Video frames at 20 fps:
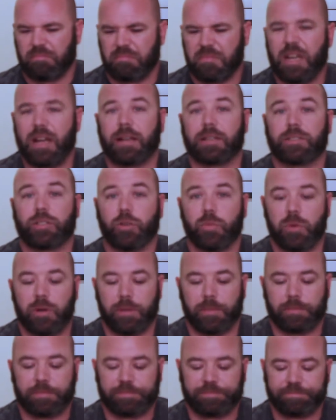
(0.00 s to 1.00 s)

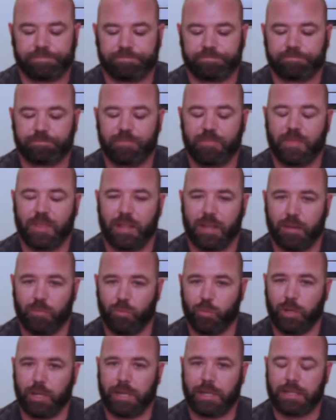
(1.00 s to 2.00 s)
October.
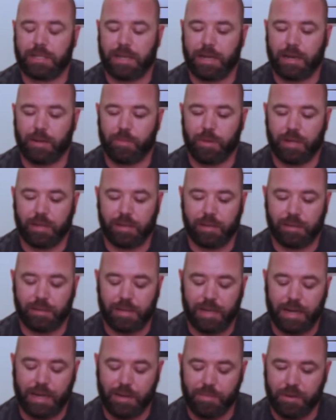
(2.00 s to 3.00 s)
I'm really excited about
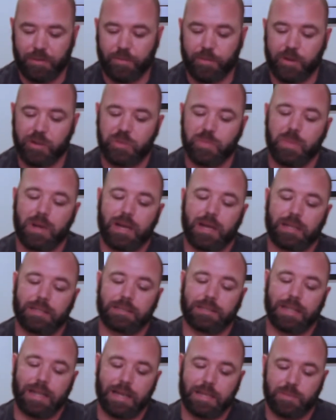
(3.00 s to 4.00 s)
this. I got my first
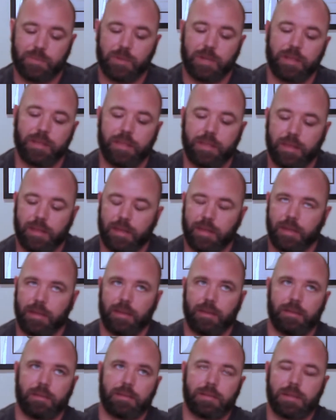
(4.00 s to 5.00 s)
box last month
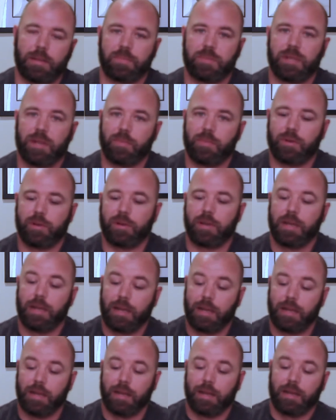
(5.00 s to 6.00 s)
in September,
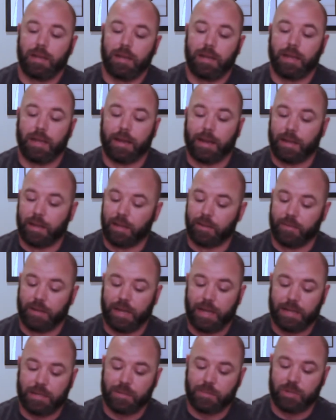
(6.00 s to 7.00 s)
and I loved
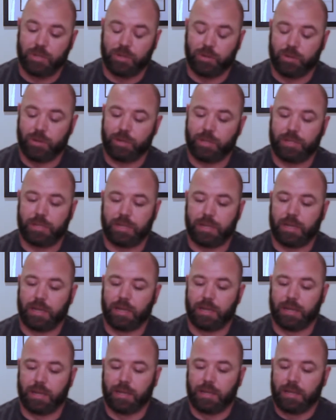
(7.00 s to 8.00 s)
it. It had some shorts,
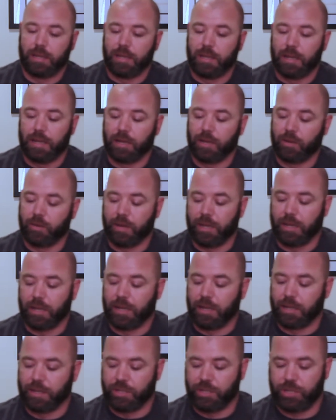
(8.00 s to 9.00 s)
a
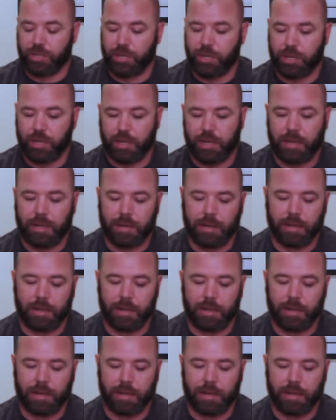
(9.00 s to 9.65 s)
great shirt.